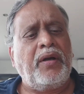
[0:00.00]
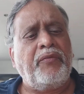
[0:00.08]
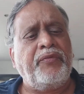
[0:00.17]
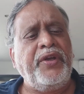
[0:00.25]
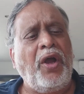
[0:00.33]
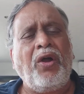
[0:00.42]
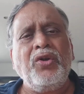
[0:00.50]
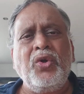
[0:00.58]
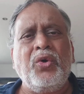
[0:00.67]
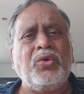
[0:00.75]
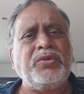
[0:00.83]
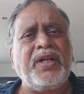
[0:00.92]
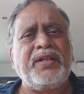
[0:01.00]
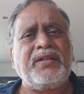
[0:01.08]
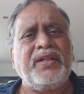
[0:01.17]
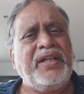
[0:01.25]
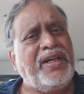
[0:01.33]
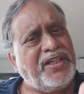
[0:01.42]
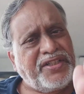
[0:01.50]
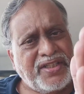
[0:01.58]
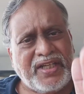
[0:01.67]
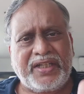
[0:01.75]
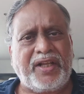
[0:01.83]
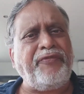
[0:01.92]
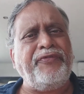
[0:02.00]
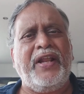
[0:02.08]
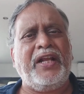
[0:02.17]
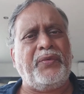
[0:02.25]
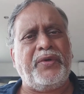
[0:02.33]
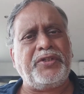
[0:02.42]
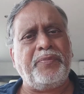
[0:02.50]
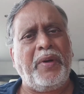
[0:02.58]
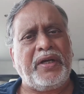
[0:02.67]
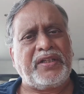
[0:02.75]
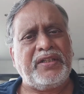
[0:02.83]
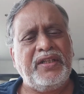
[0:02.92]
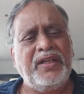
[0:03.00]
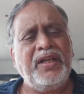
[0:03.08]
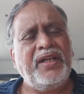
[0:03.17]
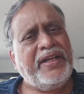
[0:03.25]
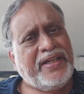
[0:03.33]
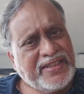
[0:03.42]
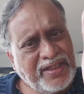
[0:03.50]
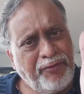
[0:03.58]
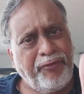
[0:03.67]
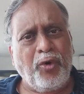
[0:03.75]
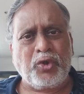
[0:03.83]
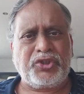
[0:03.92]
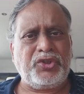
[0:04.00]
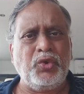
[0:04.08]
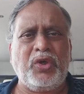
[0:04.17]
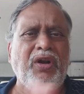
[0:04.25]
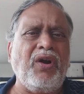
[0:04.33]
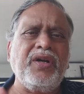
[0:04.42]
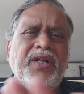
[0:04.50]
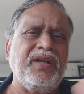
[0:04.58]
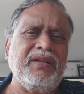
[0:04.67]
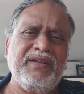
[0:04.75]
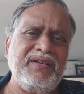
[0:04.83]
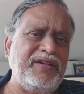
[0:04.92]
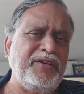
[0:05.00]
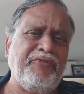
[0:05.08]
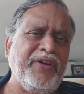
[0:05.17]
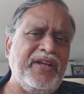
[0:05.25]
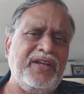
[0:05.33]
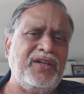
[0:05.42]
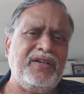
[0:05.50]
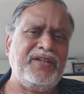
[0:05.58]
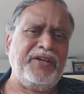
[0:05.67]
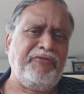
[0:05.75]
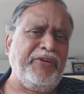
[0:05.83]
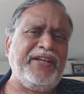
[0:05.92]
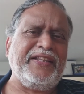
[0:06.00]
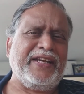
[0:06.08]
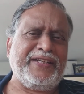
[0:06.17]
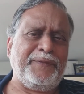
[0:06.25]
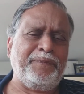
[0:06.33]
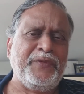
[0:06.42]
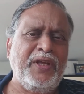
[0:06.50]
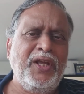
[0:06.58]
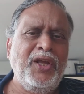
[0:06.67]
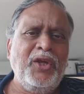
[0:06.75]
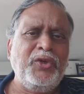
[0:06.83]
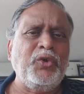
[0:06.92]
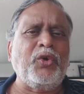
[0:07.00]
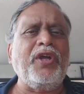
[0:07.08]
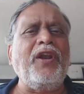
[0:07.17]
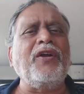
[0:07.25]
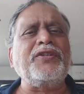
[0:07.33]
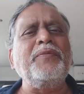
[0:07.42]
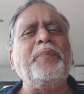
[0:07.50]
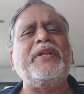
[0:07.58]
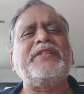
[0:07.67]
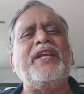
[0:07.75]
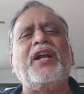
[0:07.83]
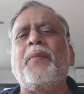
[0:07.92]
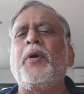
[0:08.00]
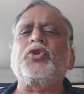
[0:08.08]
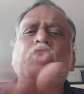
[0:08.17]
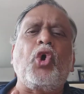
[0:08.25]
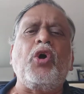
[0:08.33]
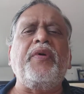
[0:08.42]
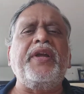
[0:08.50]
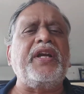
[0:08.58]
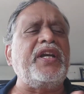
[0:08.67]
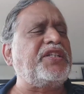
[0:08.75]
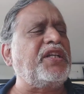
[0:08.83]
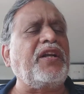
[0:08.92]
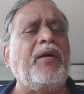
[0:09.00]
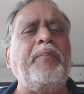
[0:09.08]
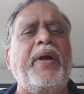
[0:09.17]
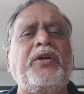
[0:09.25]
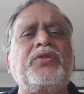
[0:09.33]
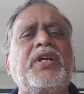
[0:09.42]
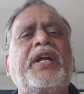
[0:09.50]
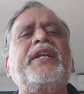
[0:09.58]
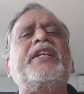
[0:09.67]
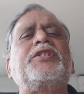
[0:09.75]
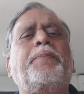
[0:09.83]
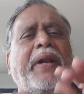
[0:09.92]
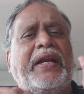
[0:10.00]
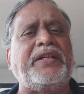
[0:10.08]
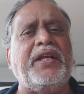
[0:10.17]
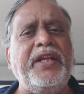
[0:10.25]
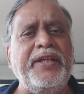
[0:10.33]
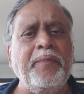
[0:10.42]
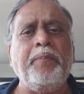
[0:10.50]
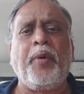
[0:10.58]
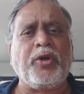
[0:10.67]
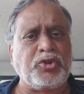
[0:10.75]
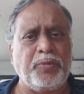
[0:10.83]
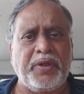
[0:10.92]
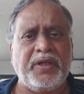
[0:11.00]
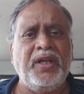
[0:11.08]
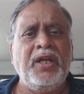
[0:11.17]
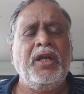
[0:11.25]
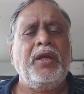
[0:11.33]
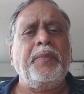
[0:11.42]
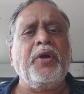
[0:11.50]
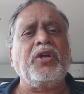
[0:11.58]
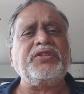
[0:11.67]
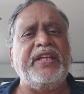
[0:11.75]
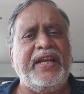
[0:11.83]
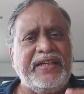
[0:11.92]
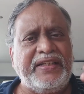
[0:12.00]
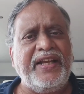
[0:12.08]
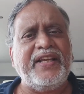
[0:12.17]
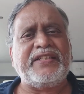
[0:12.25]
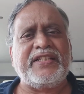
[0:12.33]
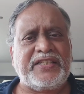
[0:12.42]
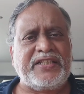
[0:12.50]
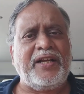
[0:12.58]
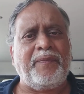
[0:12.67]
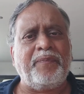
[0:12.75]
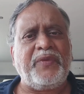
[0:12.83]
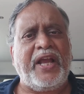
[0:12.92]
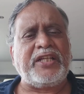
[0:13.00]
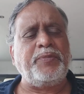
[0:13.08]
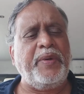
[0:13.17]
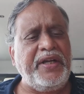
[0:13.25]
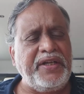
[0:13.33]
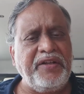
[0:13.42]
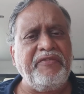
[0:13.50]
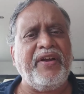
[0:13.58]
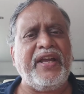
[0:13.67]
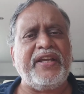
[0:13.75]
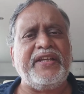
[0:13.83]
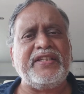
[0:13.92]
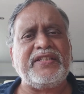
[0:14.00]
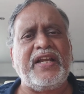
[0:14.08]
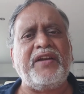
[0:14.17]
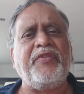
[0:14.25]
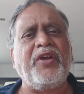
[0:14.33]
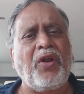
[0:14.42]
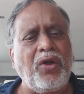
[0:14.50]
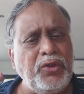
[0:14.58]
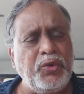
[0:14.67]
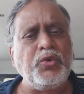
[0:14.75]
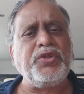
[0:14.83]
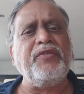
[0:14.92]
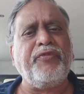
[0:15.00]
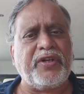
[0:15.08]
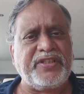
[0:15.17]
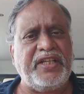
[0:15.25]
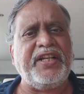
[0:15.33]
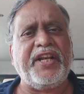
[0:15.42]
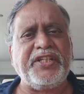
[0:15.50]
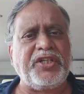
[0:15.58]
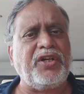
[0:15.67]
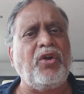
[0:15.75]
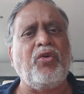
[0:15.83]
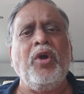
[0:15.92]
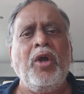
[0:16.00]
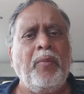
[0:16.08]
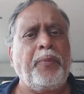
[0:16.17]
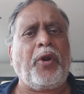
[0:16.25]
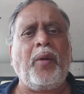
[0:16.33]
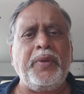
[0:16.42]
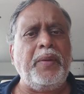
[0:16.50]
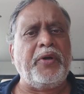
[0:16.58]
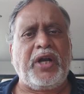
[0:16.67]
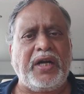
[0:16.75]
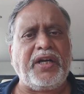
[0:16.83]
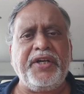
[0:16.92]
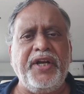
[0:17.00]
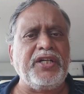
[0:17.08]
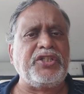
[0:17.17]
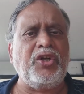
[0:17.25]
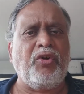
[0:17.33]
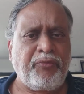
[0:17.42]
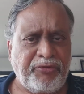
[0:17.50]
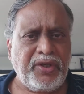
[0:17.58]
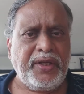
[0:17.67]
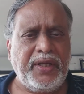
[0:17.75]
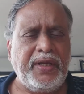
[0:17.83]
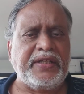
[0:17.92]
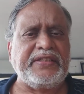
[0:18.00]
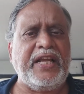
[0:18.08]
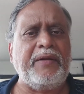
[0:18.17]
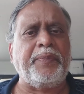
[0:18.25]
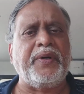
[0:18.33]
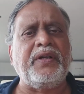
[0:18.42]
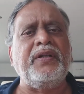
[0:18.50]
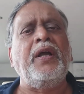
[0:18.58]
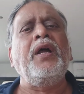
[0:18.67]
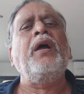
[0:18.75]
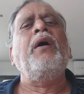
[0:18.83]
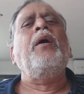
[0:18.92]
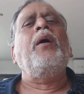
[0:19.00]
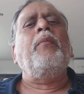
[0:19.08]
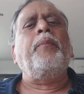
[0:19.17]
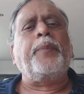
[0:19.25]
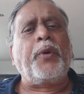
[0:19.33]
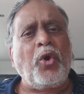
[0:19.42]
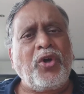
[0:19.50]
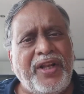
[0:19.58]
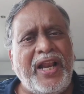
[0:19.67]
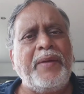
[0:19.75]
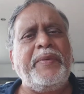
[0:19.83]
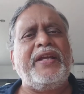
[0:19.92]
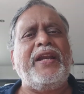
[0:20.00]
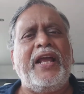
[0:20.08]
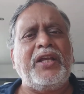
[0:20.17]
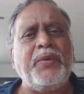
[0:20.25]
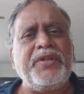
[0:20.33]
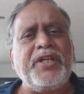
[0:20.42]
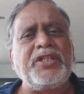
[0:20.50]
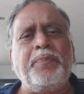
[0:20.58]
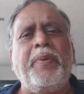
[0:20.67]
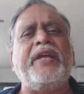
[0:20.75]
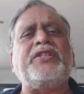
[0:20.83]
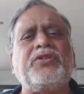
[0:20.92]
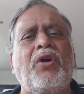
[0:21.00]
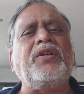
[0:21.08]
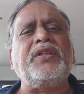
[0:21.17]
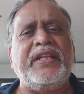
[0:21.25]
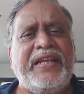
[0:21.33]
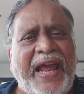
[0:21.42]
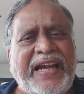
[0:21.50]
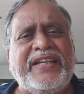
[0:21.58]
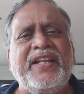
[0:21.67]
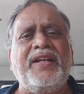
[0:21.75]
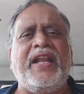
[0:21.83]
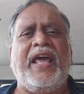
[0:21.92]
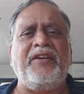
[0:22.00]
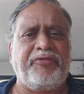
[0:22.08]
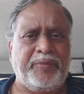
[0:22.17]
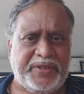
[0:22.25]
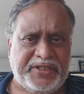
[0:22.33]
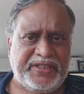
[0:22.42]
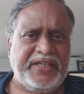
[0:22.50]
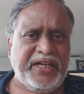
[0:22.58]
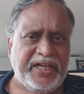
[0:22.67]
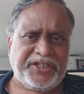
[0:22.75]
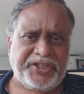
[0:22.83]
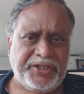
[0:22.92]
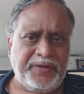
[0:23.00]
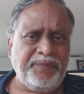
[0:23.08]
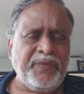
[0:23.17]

We all know that English is a tough language, but it is in force. You cannot defeat that. You cannot simply say, come on, throw away English and come back to Sanskrit. It is practically impossible, because the entire system has been devised and we are all using for generation now, probably about 100 years now. Example, programming languages based on the Latin alphabets, English.